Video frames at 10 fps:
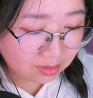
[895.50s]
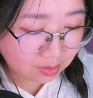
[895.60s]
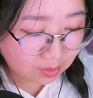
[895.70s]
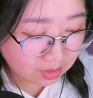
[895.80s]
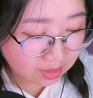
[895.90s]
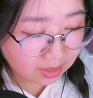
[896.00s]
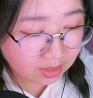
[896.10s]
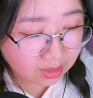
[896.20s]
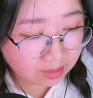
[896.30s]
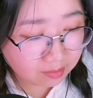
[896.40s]
So
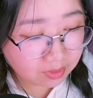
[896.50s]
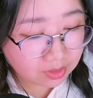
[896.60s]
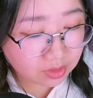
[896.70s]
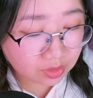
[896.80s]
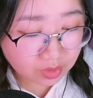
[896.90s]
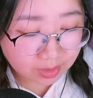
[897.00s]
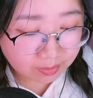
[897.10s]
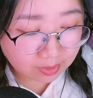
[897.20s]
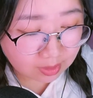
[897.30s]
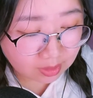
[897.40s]
I am
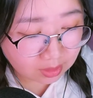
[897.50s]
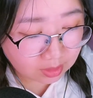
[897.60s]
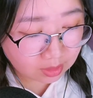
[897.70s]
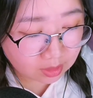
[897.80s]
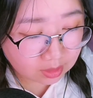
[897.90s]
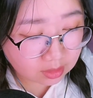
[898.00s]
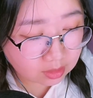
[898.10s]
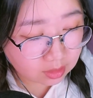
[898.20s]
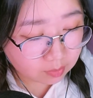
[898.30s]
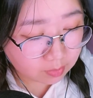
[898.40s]
extremely
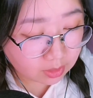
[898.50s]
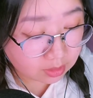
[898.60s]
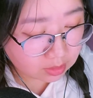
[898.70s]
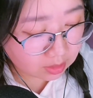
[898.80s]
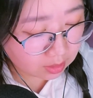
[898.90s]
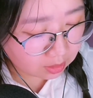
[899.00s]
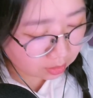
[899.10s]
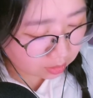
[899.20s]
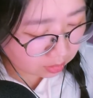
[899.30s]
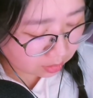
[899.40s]
ESTP
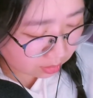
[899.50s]
today.